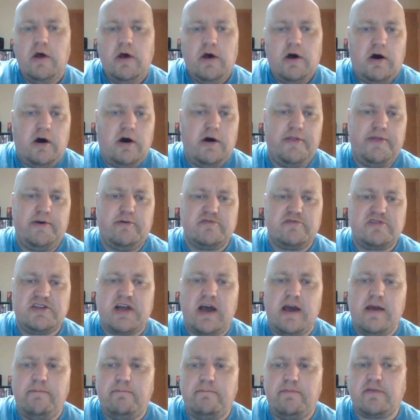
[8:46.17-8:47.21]
all those
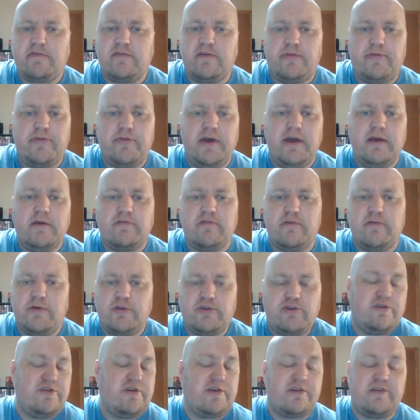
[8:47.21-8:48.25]
types of things. So,
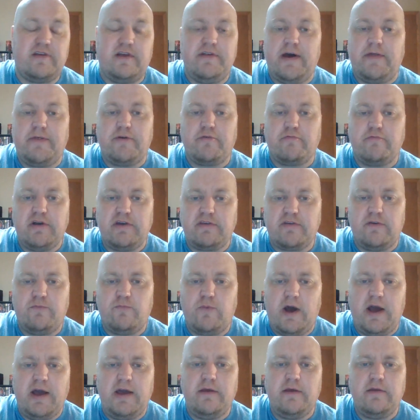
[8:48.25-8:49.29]
which is just another reason
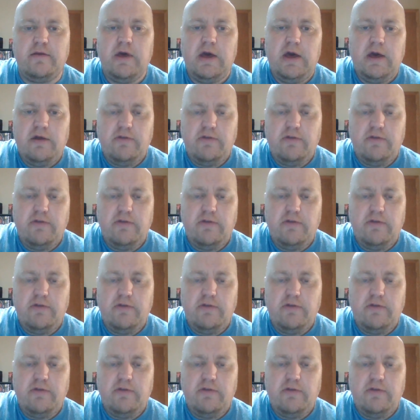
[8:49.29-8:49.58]
why